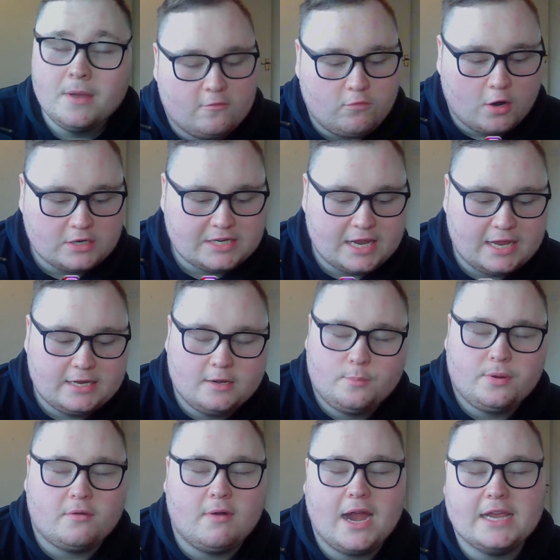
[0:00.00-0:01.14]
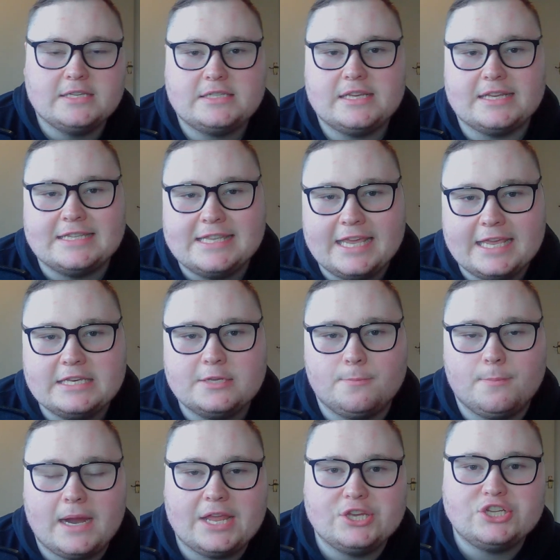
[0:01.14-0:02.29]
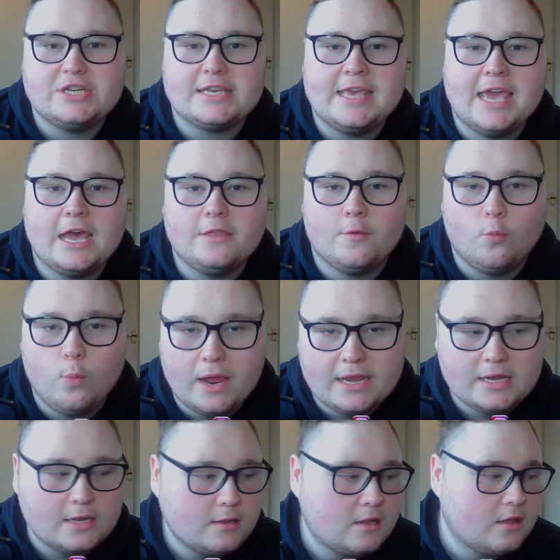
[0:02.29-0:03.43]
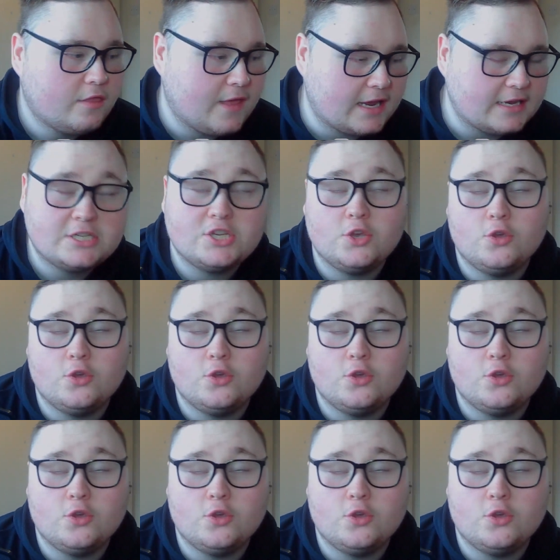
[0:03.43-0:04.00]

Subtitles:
Roxanne Perez did manage to get the win, thanks to